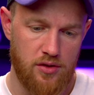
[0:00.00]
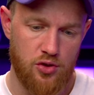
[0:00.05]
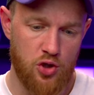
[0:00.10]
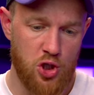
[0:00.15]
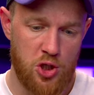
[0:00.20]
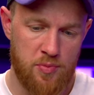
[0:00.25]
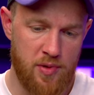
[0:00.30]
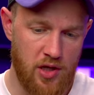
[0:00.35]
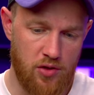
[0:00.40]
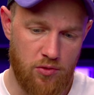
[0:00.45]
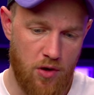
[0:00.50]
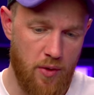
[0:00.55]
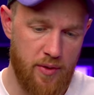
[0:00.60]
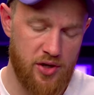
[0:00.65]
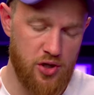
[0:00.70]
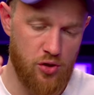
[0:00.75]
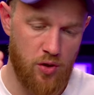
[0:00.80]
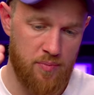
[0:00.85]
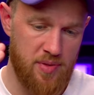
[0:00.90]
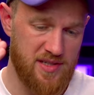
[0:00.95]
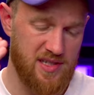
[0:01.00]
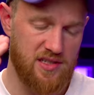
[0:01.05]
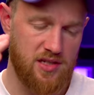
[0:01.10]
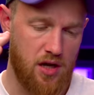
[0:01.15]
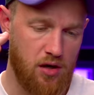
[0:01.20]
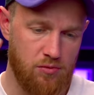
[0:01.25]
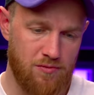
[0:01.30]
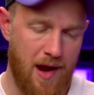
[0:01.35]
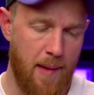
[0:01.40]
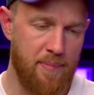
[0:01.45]
you should be growing your business
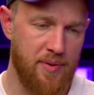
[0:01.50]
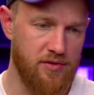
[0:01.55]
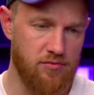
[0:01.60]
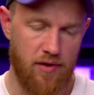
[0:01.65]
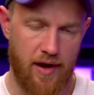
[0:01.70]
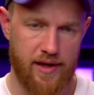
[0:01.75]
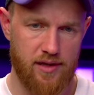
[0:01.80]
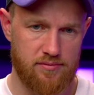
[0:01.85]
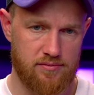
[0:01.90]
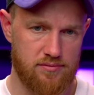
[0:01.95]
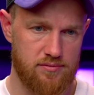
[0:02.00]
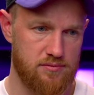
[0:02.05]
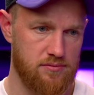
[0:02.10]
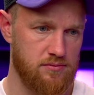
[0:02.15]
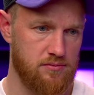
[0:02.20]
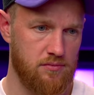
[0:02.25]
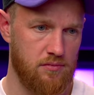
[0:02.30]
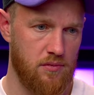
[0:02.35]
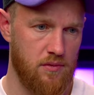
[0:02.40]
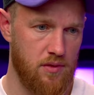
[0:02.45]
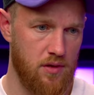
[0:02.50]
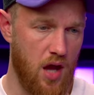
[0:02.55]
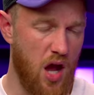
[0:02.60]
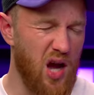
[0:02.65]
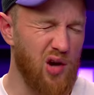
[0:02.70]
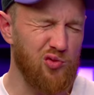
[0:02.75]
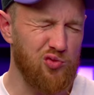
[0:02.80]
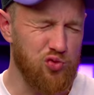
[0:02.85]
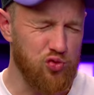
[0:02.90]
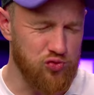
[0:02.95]
at a rapid rate. At
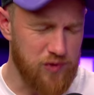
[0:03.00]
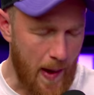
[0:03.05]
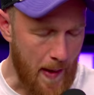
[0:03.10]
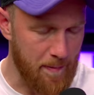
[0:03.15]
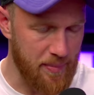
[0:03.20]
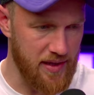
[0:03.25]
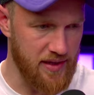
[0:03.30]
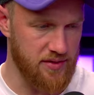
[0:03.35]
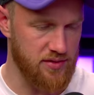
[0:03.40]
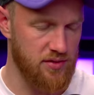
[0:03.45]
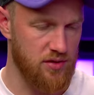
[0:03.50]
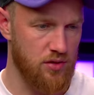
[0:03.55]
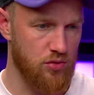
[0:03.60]
a rapid,